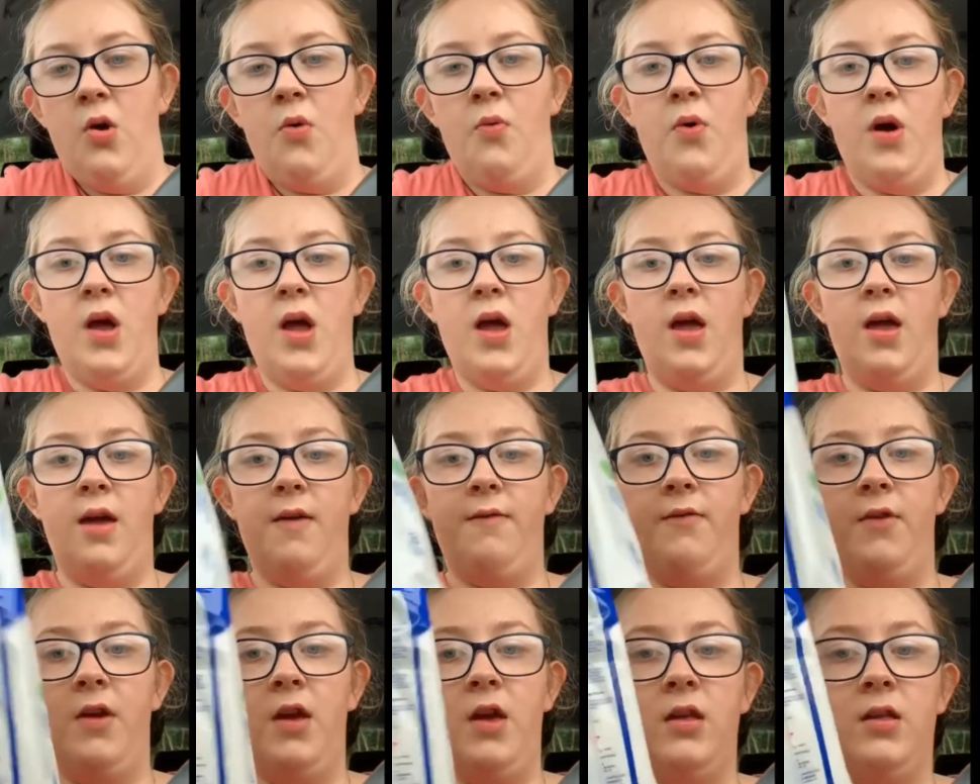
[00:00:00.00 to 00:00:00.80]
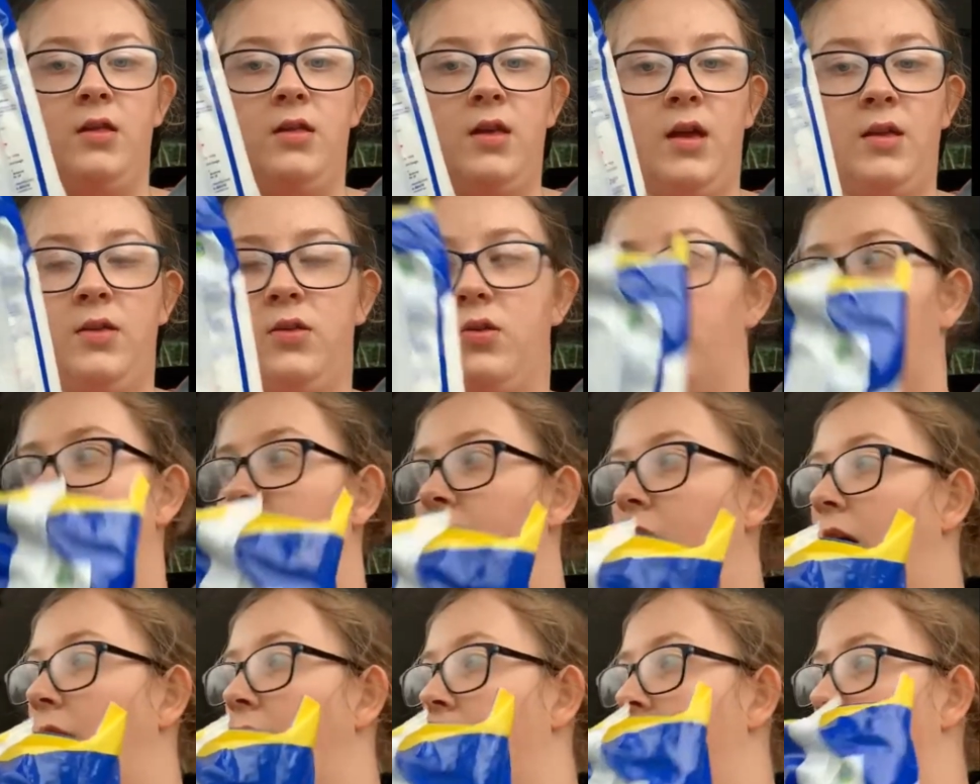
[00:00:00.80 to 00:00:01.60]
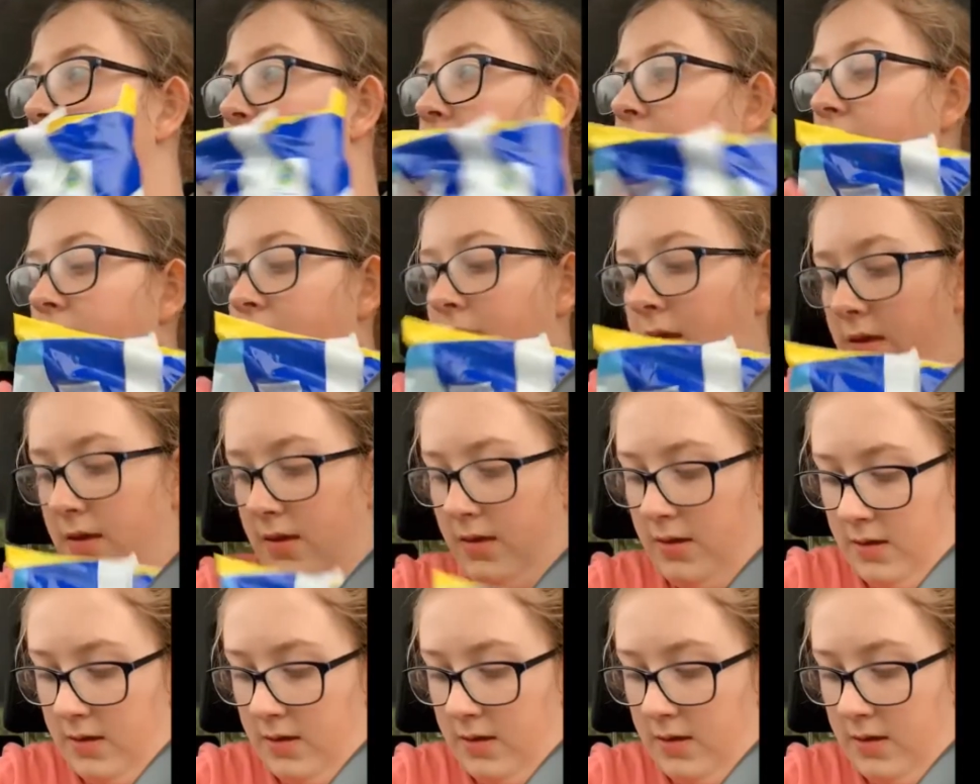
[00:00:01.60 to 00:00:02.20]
with Dettol wipes.